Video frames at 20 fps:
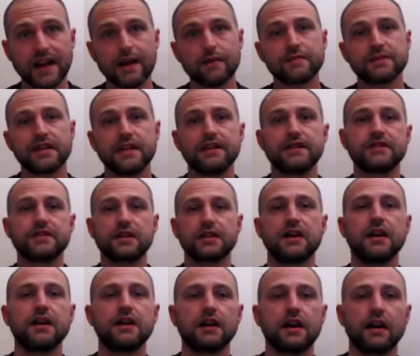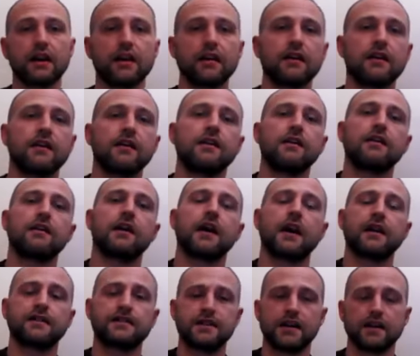the leptin, to kick in
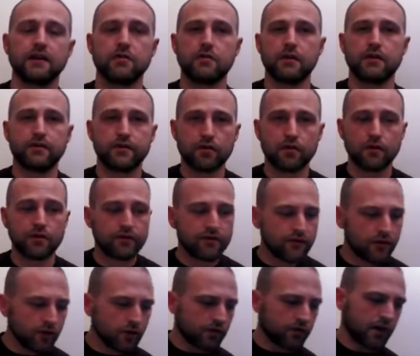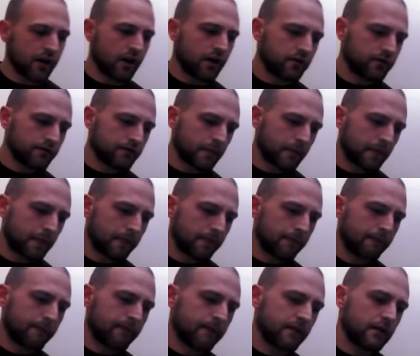and tell you if you're full or not.
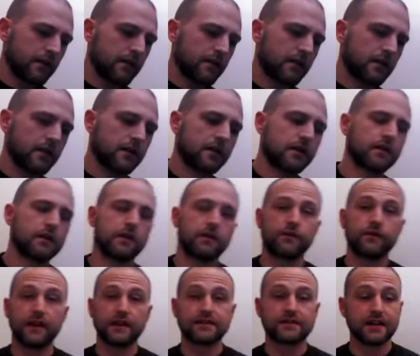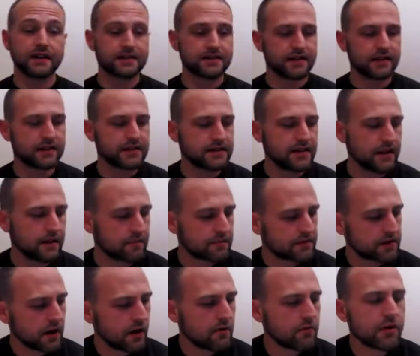Fantastic tip.
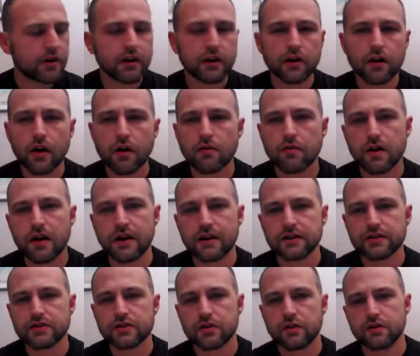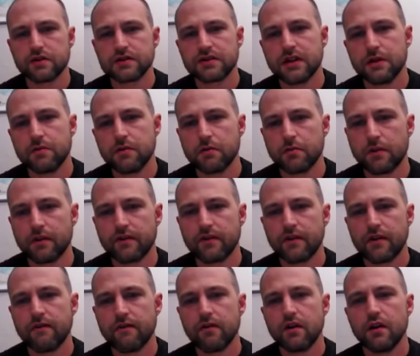So we're going to go into tip number
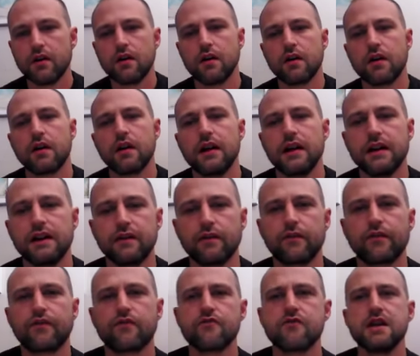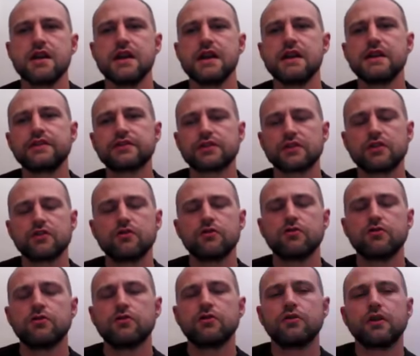7. It's freeze
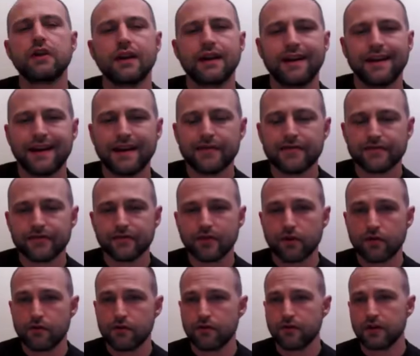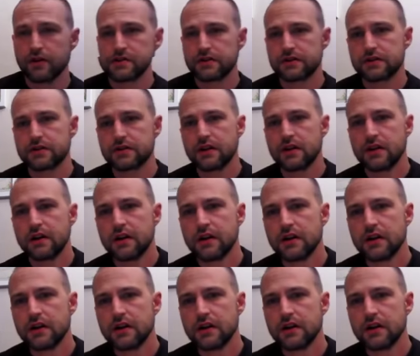your leftovers.